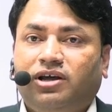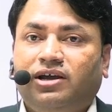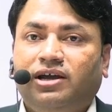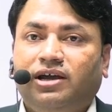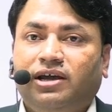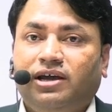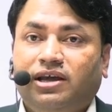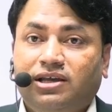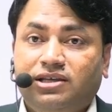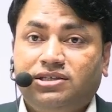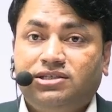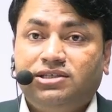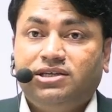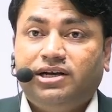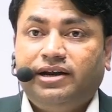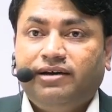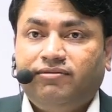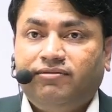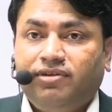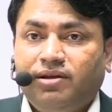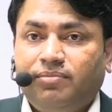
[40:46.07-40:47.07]
is the
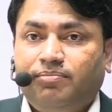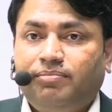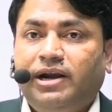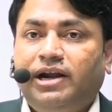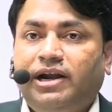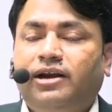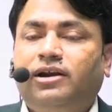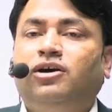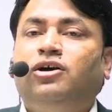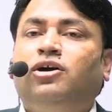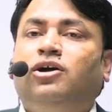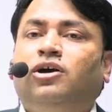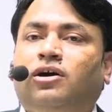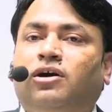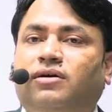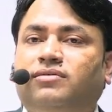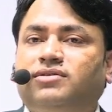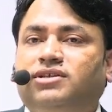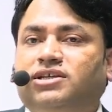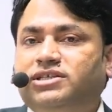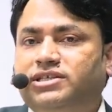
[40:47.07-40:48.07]
development of the
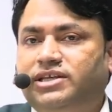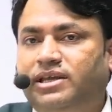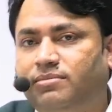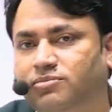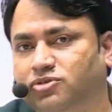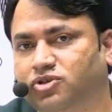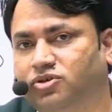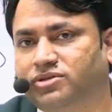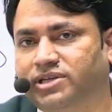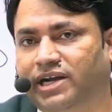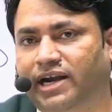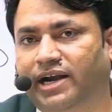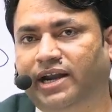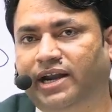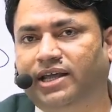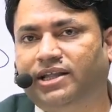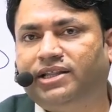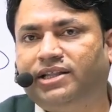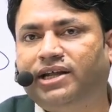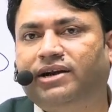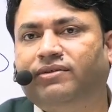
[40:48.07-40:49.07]
same society
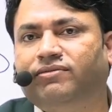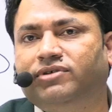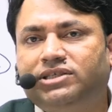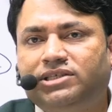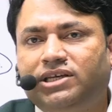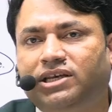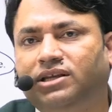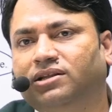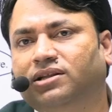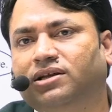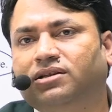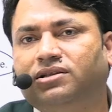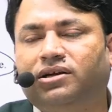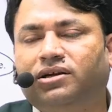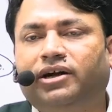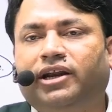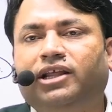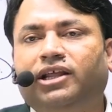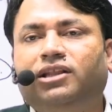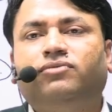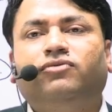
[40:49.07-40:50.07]
that we see in the 13th
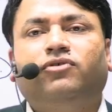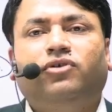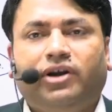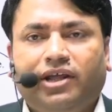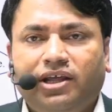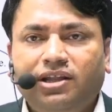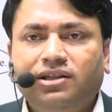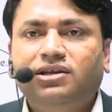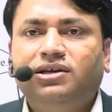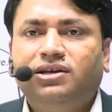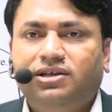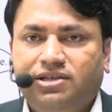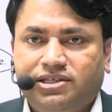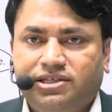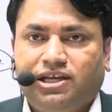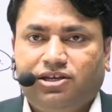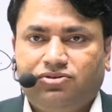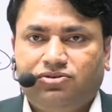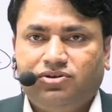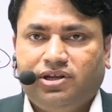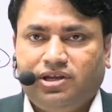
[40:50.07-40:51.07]
14th
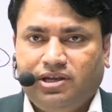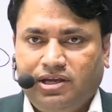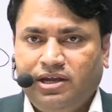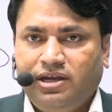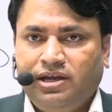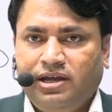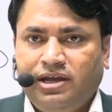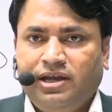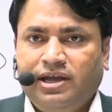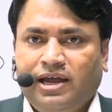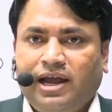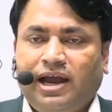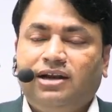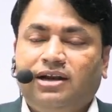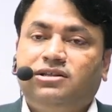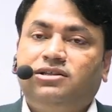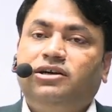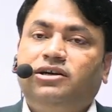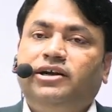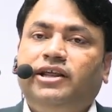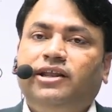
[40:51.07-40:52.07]
century. And
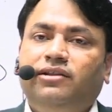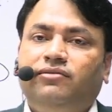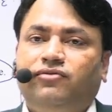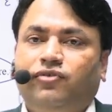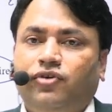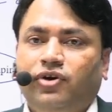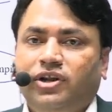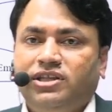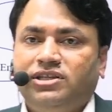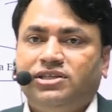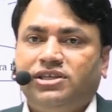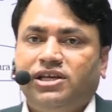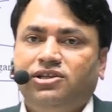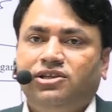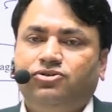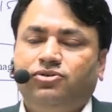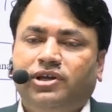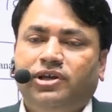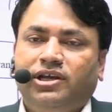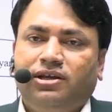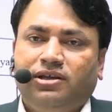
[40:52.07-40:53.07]
13th 14th century
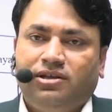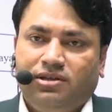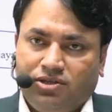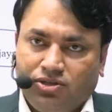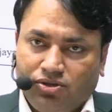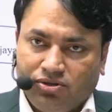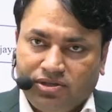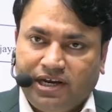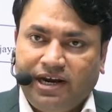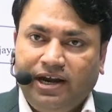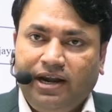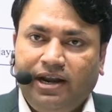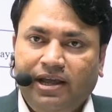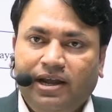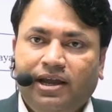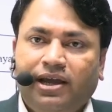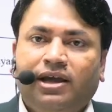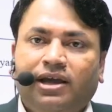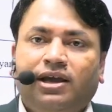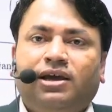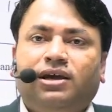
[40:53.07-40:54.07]
society
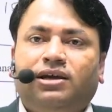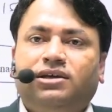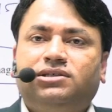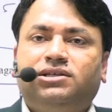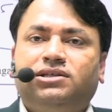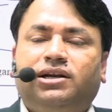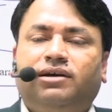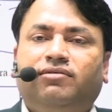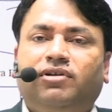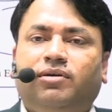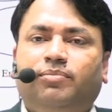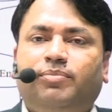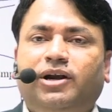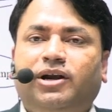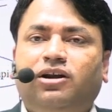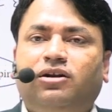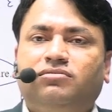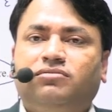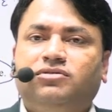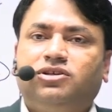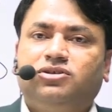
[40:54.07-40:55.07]
is the development of
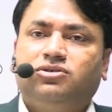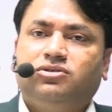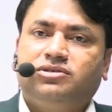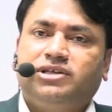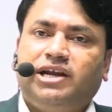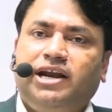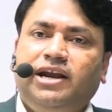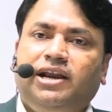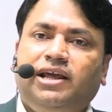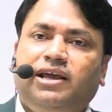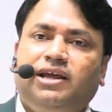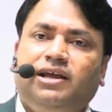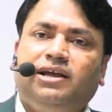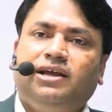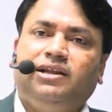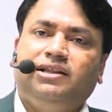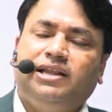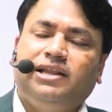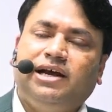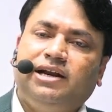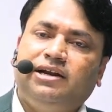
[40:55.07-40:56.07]
the society
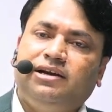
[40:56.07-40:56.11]
that